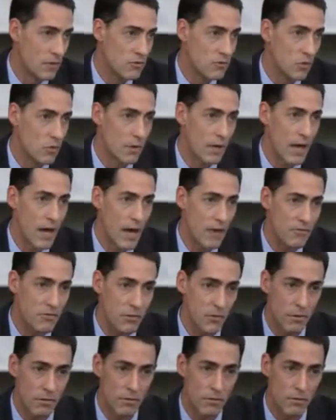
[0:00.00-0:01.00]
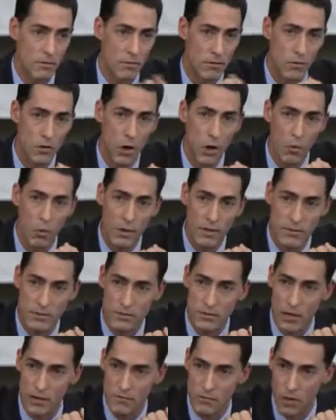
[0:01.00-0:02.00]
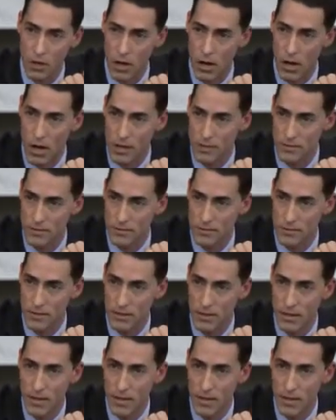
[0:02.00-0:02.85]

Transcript: So we have to know what stuff costs,